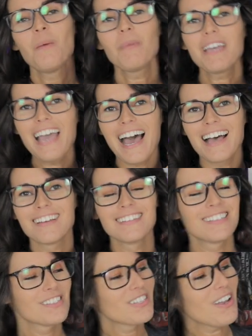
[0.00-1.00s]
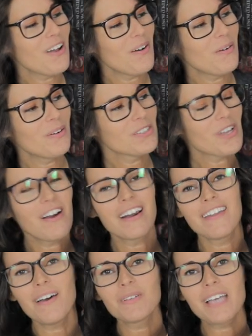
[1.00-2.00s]
But yeah, so
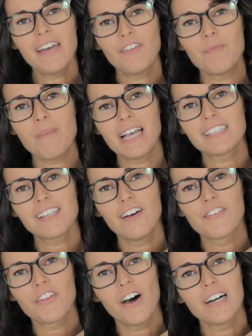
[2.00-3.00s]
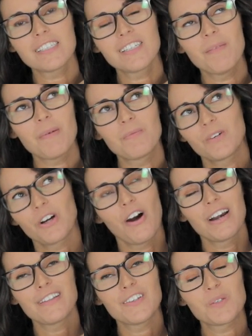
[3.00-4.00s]
sorry, that was kind of a mess of thoughts
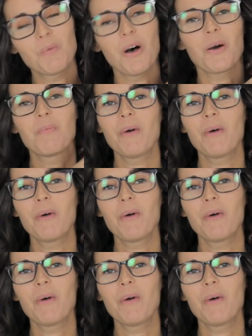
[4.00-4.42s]
regarding this book,